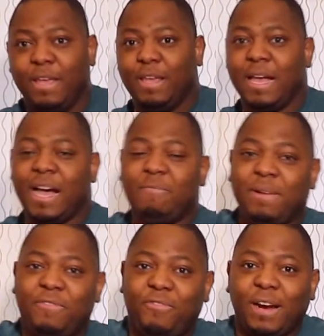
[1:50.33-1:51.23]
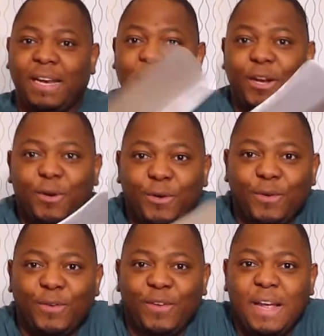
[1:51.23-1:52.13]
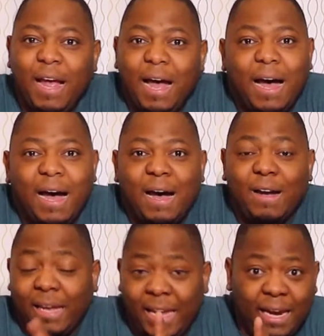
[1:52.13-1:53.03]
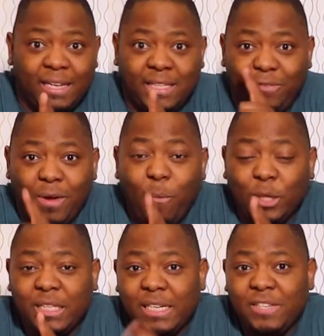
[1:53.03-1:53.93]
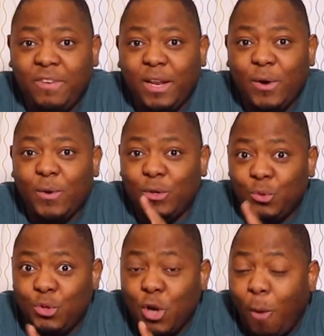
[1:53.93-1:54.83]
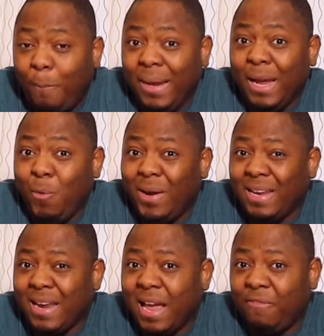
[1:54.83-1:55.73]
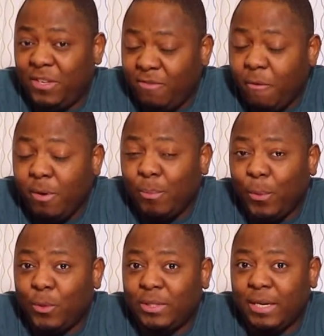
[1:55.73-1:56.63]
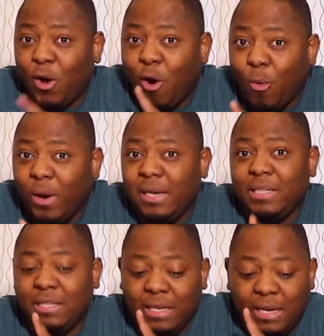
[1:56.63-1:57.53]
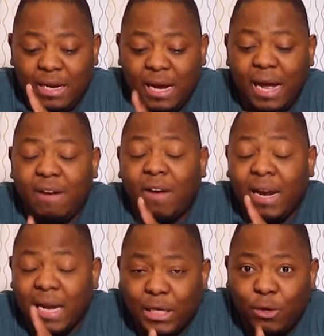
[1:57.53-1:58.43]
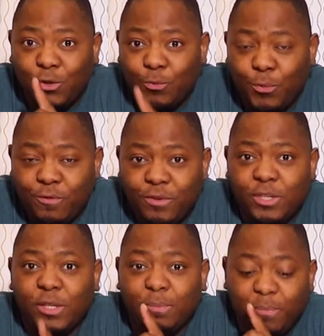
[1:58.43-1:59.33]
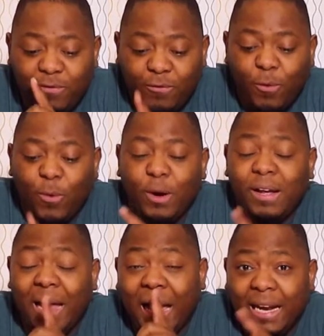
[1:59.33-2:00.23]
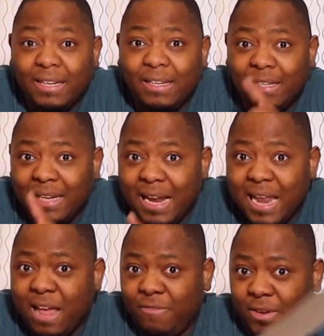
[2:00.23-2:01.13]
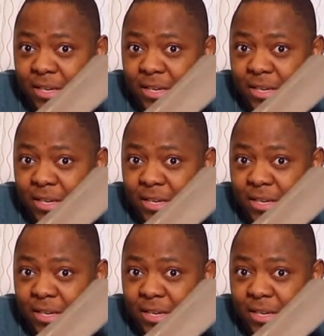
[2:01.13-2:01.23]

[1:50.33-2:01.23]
I have my friend here. Kids, if you're watching this video, do not play with knife. It's very important. Always have an adult supervision before handling a knife.